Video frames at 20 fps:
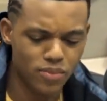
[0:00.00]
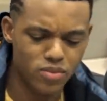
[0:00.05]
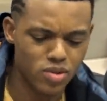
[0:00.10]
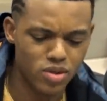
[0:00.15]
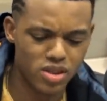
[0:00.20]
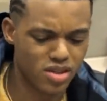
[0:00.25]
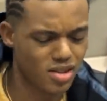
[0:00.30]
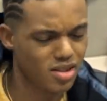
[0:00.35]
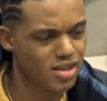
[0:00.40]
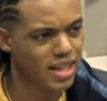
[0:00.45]

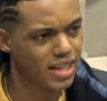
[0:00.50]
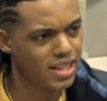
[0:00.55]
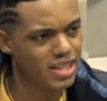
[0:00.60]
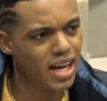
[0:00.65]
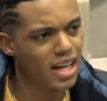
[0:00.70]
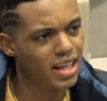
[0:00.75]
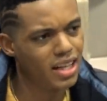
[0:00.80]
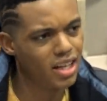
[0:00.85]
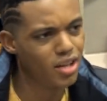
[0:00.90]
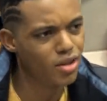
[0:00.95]
was just like
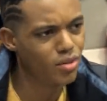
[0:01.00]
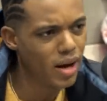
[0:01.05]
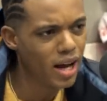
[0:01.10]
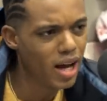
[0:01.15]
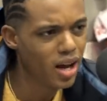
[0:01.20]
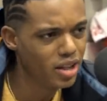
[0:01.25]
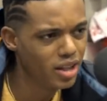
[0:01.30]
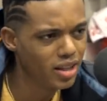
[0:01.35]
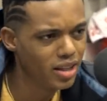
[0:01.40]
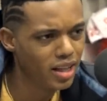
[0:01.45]
dollying
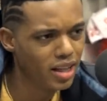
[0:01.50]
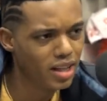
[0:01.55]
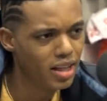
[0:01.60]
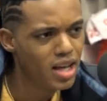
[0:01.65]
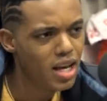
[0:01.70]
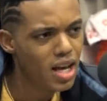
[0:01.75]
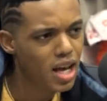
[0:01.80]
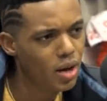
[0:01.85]
around, and then